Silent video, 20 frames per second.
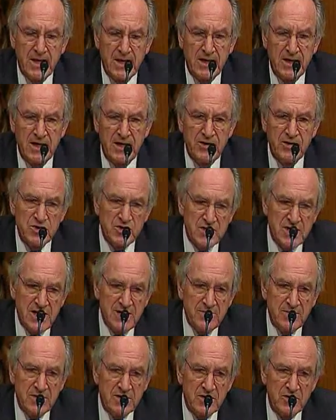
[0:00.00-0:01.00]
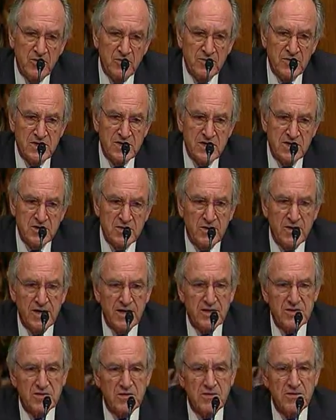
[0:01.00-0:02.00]
And your statement that homosexual
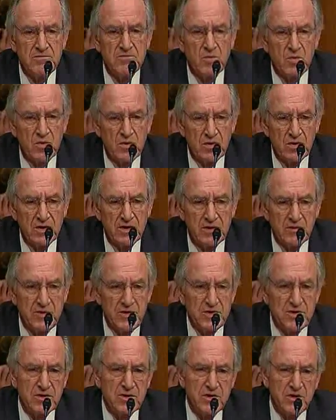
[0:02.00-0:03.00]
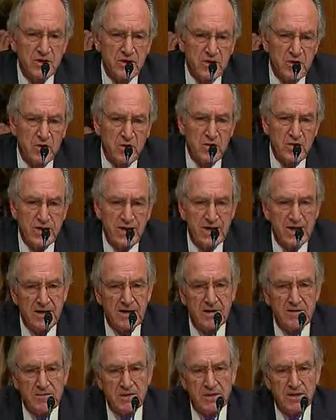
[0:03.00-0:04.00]
acts are immoral and that we shouldn't condone that in
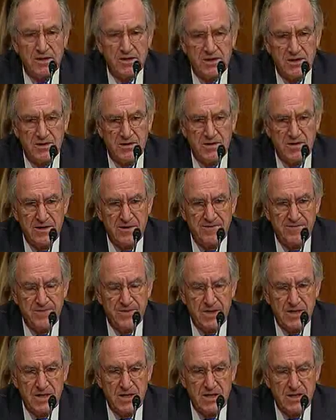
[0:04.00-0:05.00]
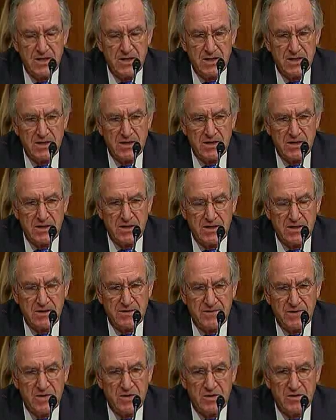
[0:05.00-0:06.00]
the military, it's
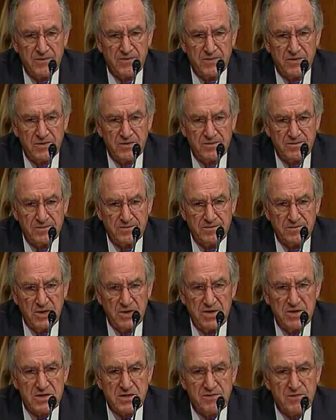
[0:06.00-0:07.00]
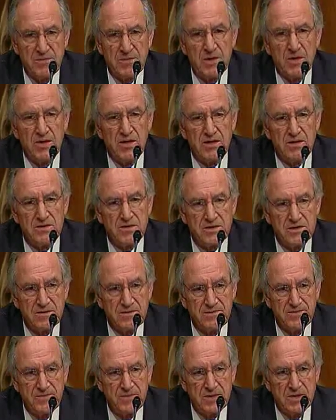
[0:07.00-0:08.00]
very hurtful. Millions of Americans
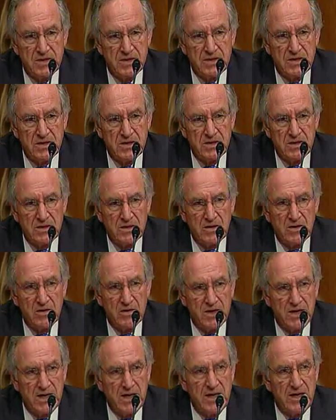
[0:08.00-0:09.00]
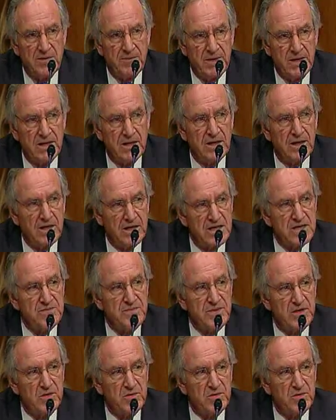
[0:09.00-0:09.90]
are gay men and lesbian